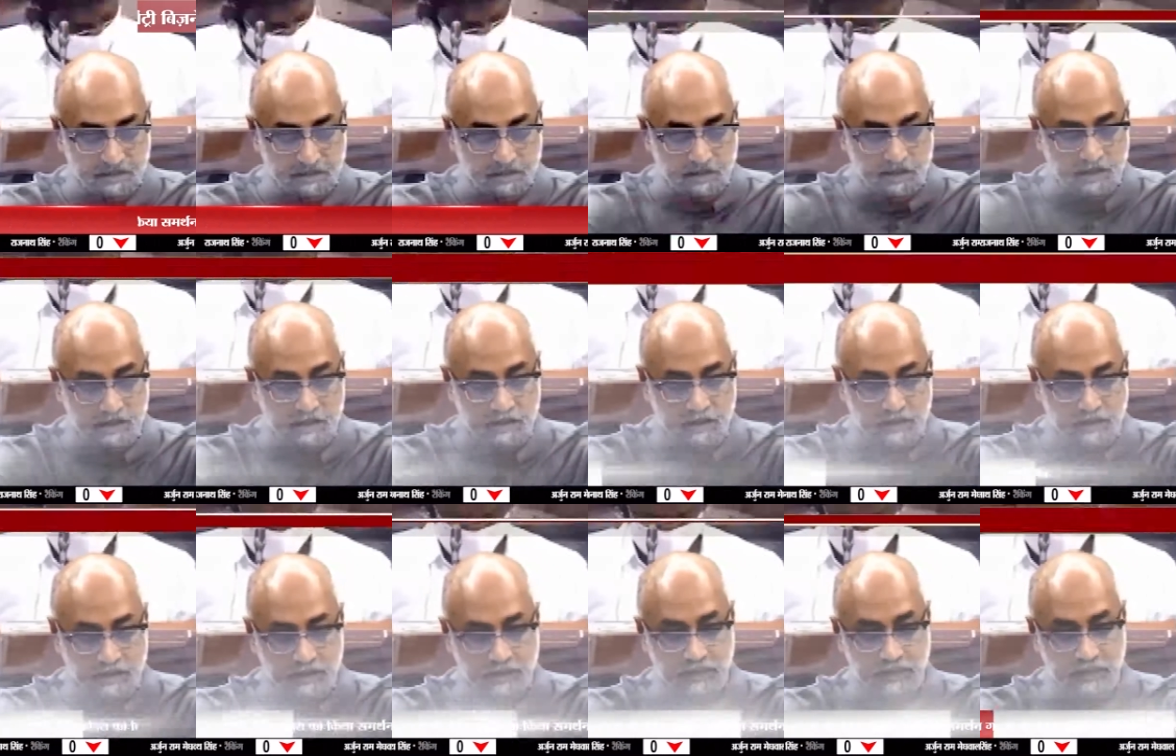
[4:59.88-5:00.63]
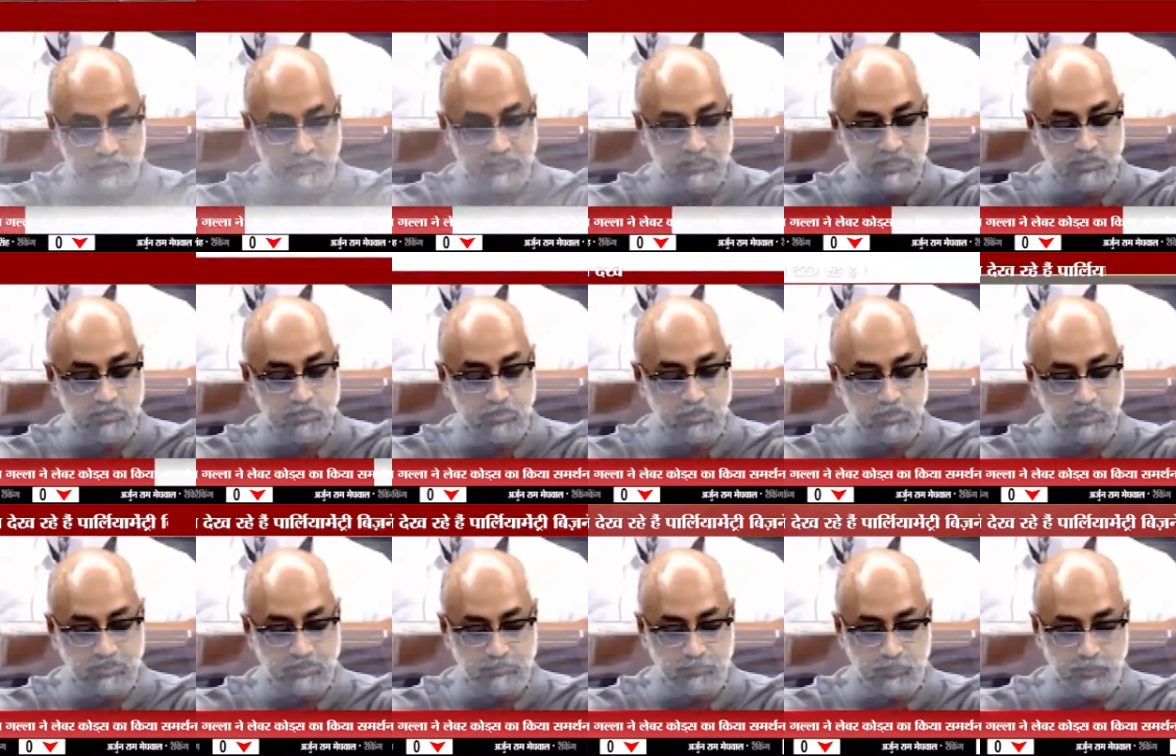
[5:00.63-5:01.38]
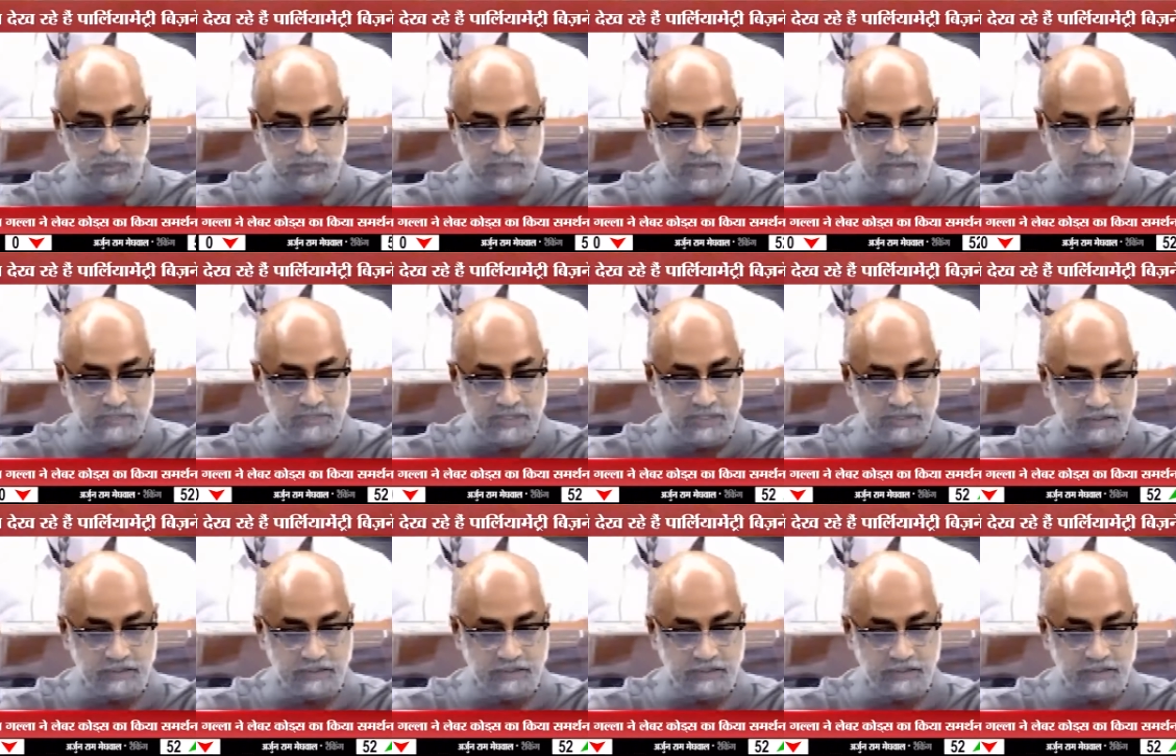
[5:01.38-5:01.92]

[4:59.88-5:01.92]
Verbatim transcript: in the earlier Industrial Dispute Act